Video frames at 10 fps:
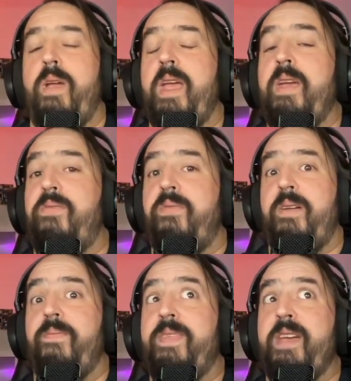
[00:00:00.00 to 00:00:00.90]
If
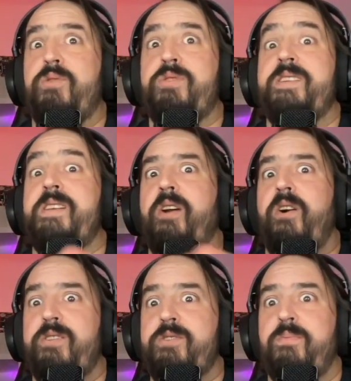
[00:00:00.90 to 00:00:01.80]
the user is a
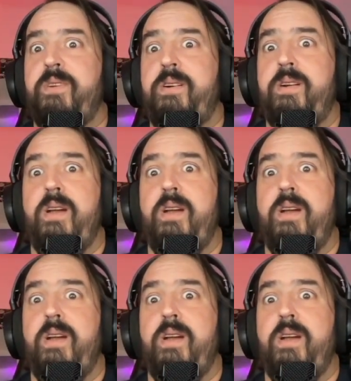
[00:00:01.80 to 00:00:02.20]
customer